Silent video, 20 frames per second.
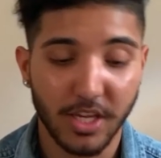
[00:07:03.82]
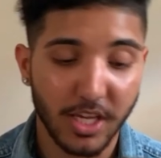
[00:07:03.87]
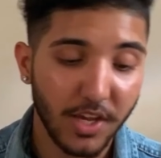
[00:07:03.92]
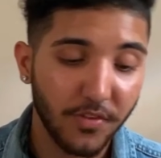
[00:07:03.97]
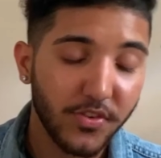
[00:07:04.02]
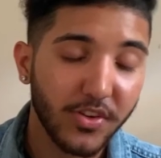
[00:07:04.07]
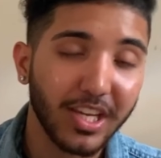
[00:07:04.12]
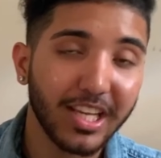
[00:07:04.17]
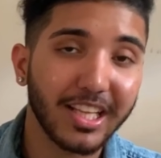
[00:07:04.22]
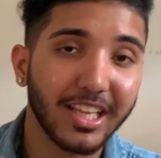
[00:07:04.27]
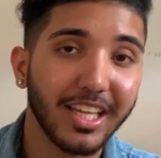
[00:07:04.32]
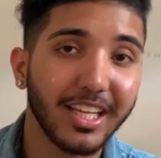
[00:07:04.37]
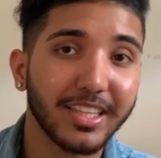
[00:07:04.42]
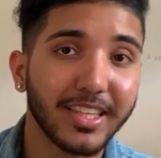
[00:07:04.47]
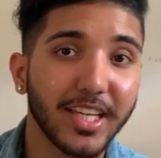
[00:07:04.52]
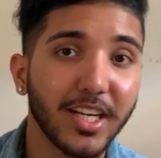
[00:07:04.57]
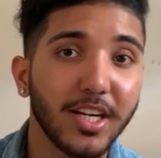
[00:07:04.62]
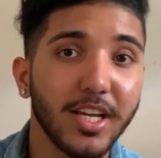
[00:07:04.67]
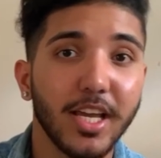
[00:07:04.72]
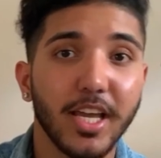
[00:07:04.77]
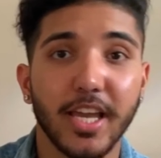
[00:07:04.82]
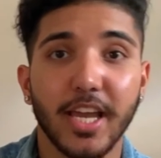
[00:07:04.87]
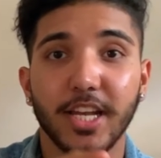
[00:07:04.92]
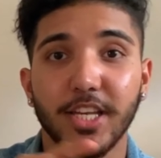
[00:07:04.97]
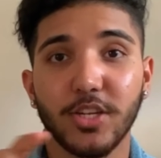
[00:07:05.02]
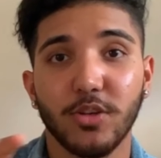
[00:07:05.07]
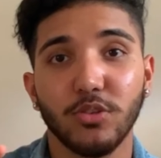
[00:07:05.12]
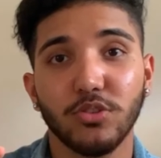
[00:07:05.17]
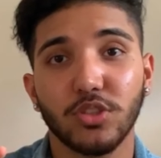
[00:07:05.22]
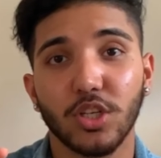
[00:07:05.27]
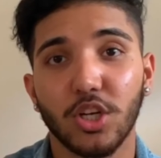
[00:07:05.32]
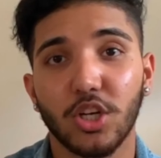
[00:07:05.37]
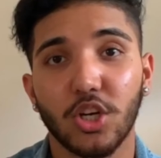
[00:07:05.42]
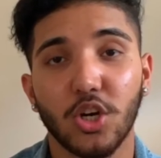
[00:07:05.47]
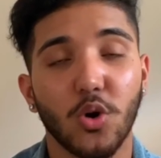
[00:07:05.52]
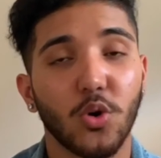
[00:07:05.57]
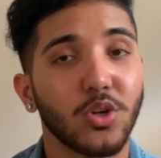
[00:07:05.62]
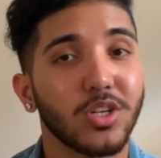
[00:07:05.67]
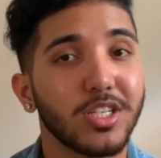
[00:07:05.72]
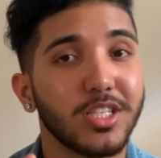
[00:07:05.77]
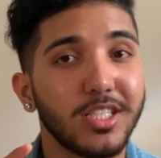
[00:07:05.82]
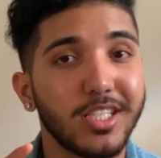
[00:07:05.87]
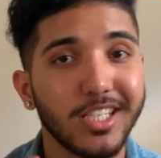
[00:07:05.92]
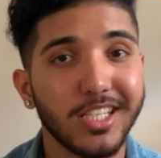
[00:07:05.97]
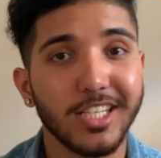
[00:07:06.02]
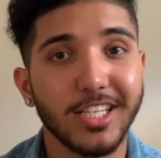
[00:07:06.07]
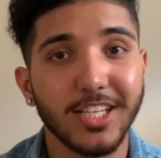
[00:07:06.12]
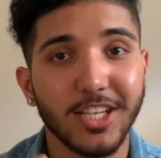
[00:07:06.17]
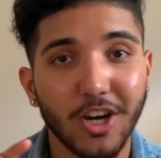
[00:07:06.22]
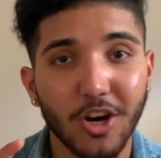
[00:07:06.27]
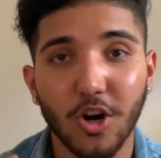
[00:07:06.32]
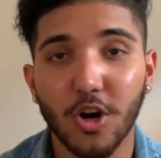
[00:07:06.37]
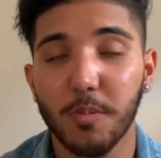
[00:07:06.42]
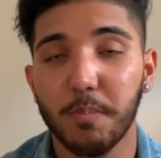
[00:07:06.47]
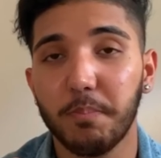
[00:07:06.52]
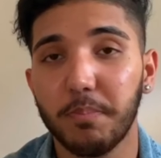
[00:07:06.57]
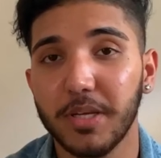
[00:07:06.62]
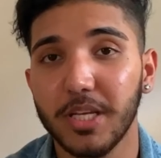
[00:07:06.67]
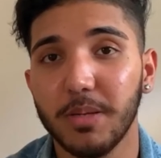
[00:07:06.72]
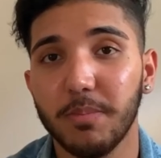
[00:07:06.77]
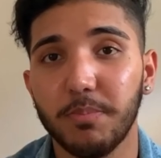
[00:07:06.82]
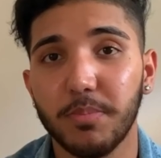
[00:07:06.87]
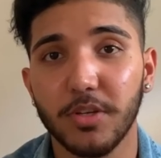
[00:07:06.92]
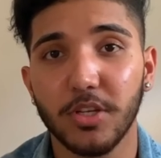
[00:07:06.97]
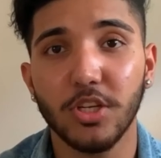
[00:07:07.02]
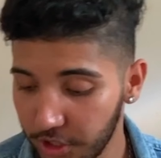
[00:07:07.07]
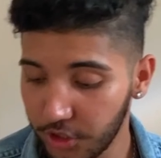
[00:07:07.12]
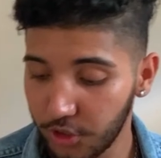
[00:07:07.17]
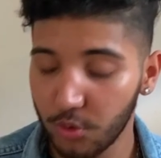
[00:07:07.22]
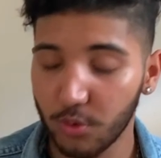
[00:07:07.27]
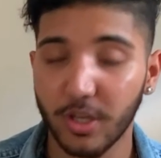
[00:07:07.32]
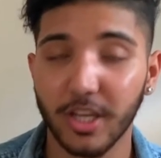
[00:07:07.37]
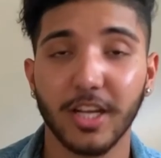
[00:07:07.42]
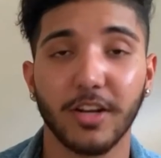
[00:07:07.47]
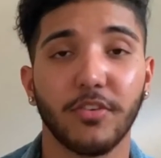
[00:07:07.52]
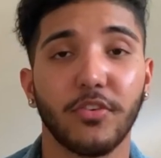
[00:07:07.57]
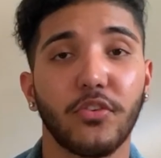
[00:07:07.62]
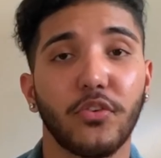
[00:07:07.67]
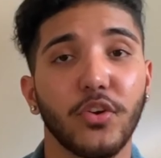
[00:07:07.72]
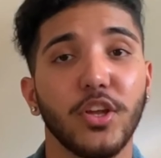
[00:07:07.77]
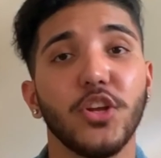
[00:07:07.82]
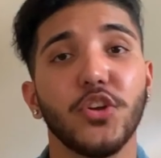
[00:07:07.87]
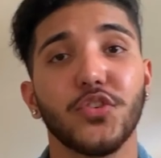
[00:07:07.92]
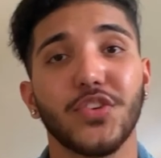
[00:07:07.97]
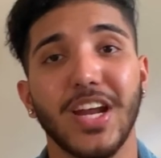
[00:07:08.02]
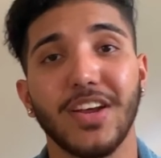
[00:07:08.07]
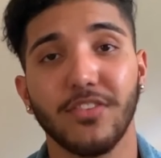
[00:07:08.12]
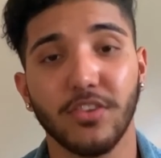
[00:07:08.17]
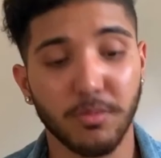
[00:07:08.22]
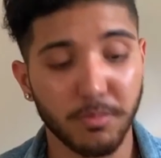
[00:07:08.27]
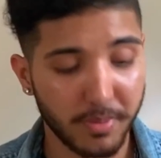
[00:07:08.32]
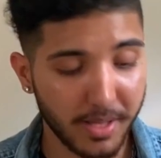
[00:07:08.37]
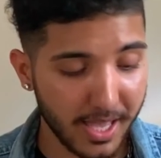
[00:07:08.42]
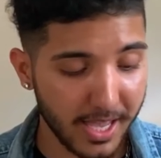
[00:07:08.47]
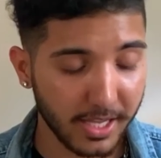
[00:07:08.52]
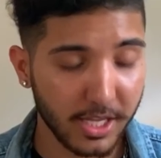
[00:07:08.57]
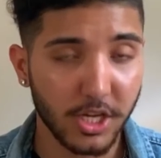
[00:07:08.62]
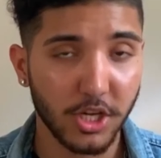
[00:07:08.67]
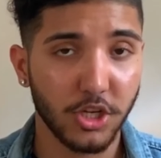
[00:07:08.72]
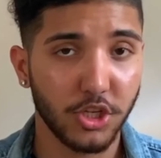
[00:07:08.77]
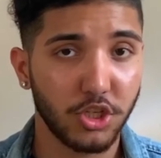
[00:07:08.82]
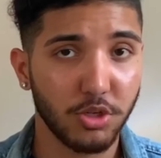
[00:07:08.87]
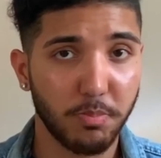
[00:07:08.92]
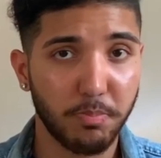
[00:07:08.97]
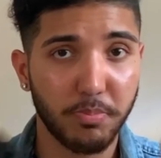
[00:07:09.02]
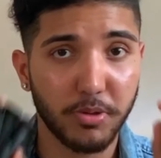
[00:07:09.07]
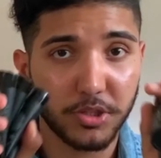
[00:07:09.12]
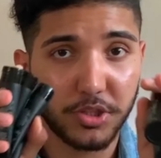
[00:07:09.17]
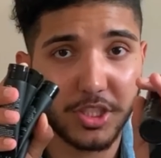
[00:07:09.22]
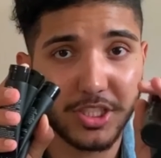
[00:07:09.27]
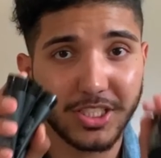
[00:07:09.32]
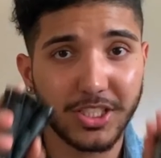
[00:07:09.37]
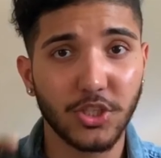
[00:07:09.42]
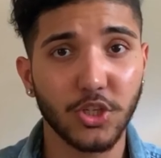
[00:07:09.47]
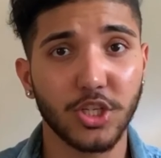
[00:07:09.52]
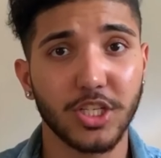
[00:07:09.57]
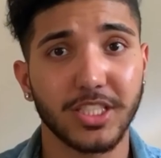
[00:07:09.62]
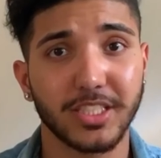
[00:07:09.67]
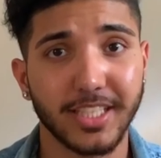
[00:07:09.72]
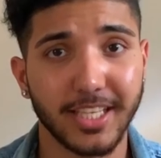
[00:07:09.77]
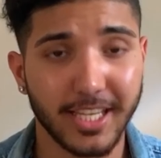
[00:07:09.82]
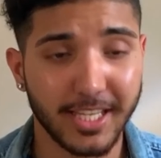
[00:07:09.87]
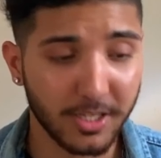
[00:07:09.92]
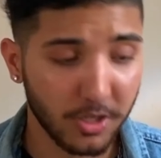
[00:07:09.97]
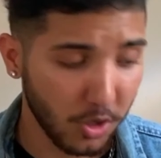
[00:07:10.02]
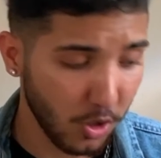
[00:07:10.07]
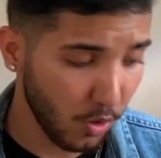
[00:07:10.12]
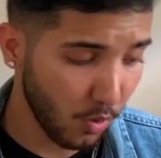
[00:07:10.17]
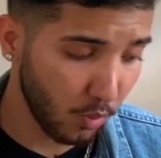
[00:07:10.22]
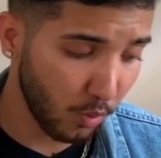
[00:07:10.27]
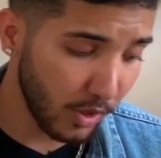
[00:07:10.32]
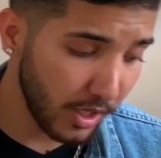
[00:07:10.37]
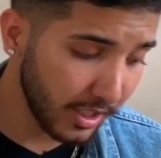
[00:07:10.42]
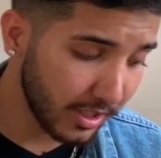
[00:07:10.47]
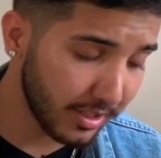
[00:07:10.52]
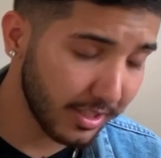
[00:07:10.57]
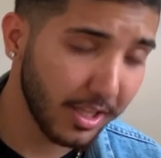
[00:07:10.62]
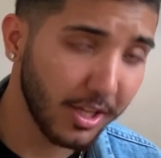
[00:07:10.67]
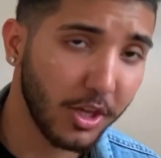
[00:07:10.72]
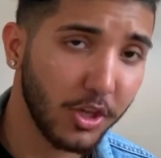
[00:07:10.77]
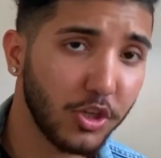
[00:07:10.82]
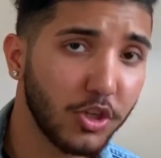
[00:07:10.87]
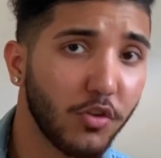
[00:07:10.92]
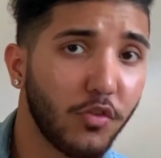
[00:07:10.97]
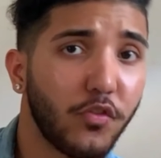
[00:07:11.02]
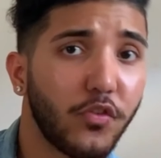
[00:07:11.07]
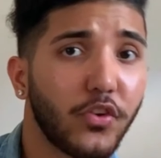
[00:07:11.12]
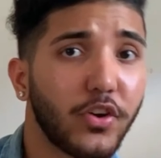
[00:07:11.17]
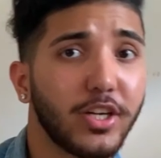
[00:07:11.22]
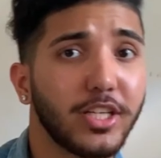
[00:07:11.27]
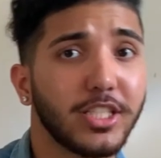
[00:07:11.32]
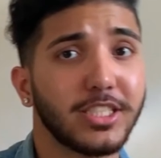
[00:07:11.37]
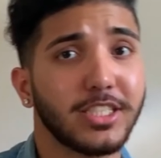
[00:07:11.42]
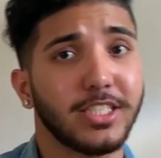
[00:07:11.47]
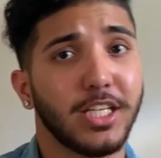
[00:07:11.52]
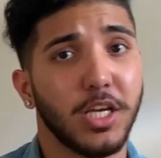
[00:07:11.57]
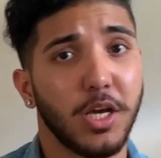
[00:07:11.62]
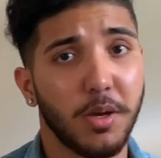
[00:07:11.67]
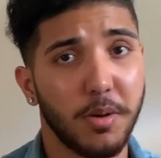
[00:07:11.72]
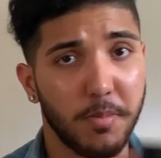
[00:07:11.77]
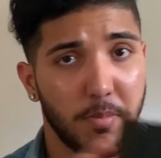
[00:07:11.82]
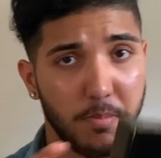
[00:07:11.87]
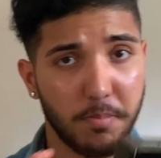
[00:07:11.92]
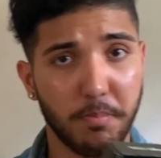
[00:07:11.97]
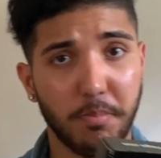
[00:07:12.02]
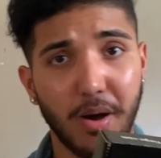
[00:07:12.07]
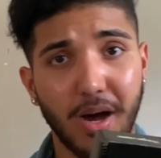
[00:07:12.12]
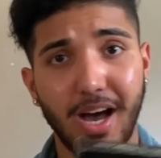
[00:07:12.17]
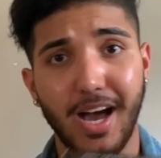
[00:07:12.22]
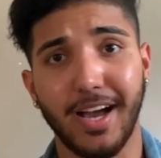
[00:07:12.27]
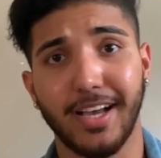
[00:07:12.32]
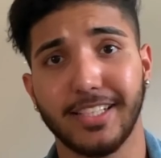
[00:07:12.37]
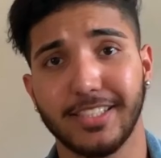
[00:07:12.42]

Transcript: If you click there and use the code DOPP to get a free travel bag to put this goodies in with your first box.